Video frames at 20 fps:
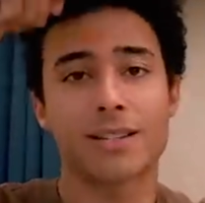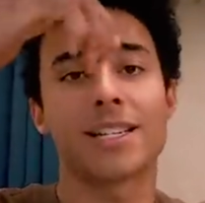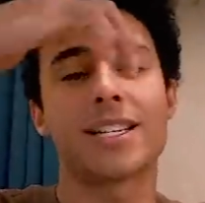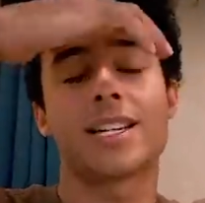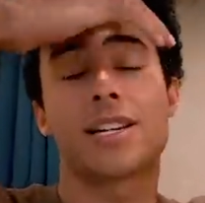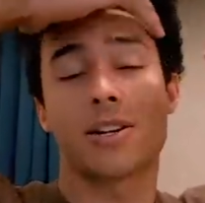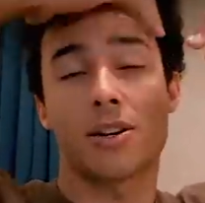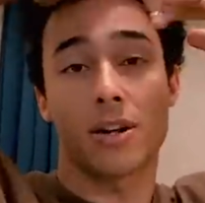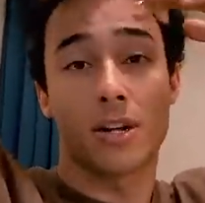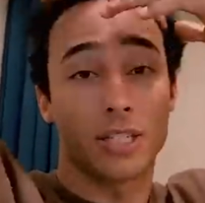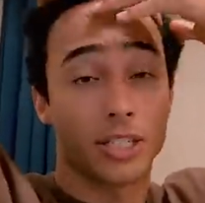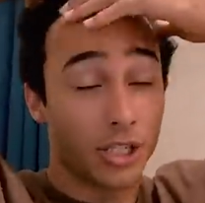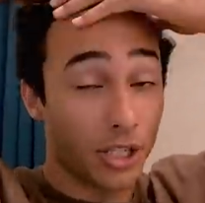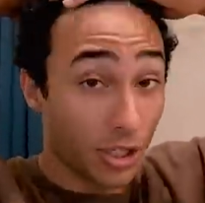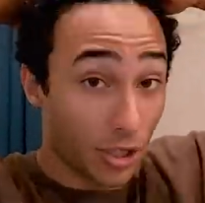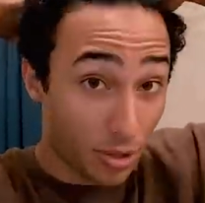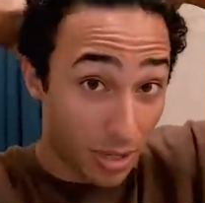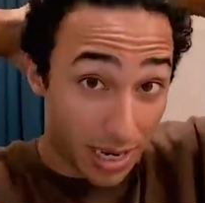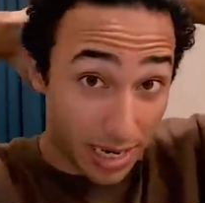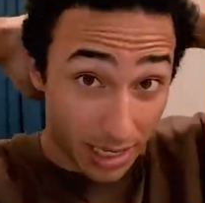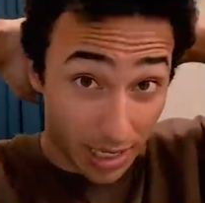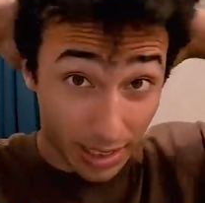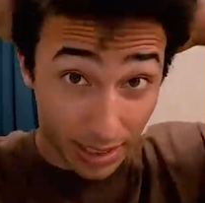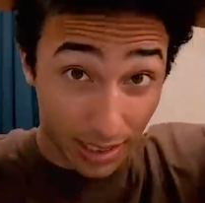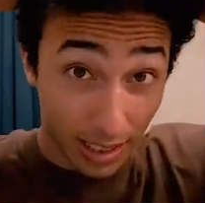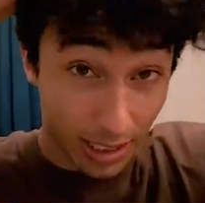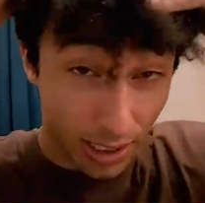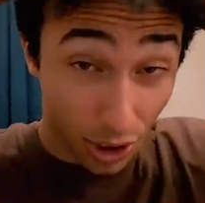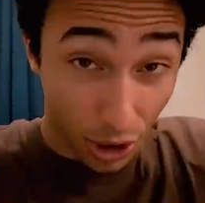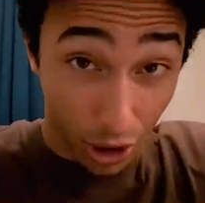and get it all straight because
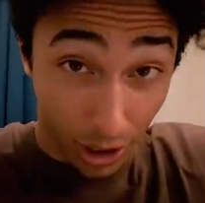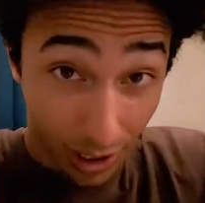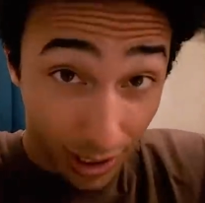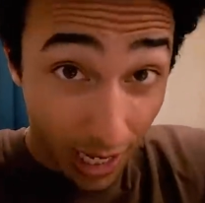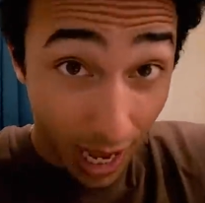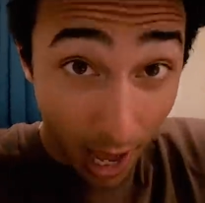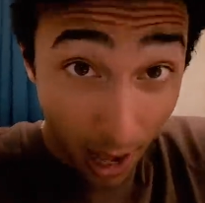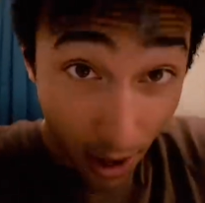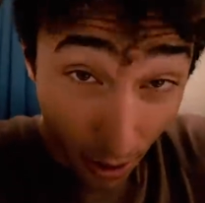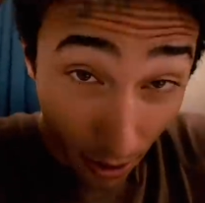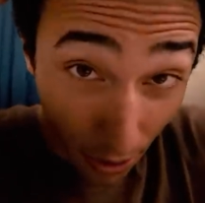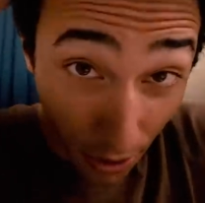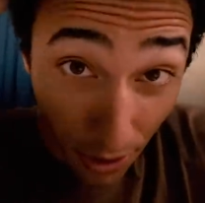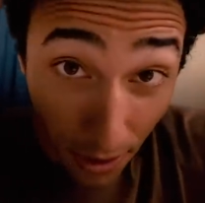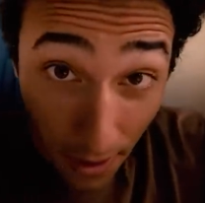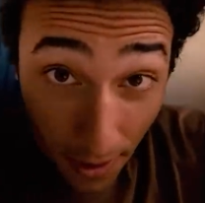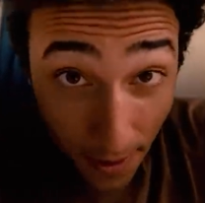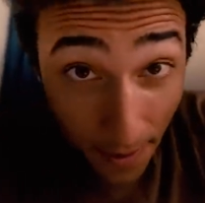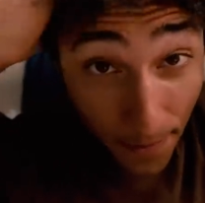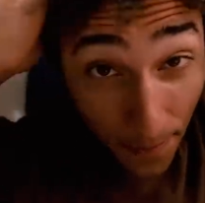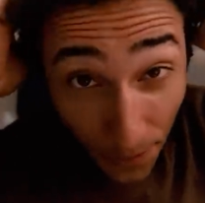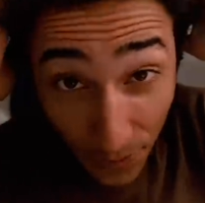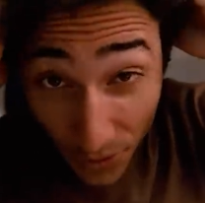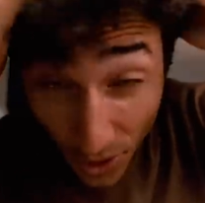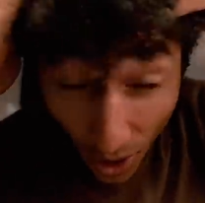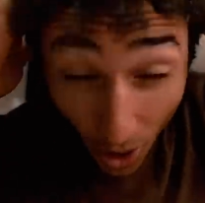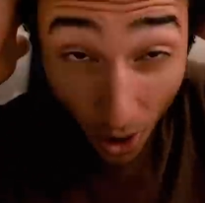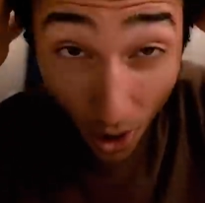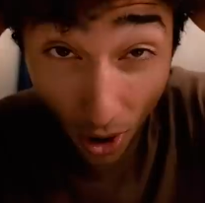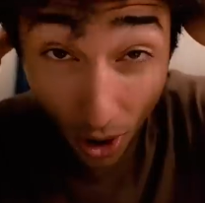it is just tangled
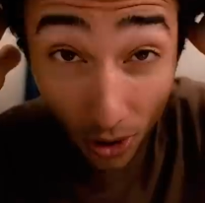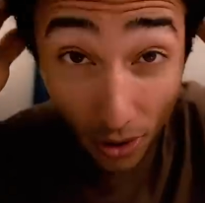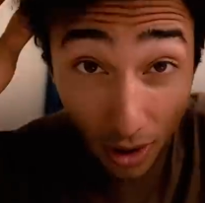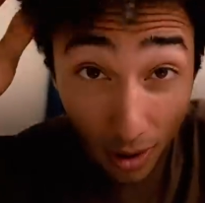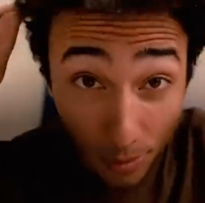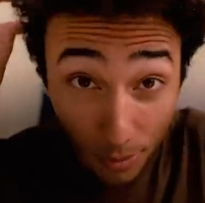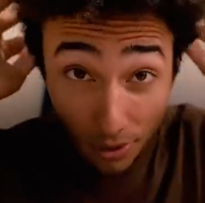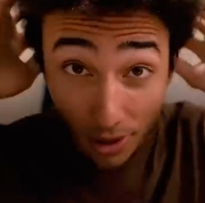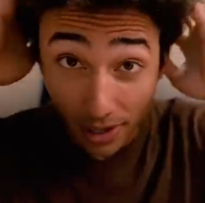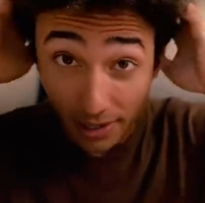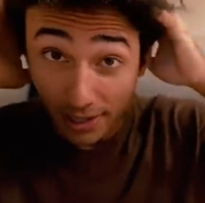all up right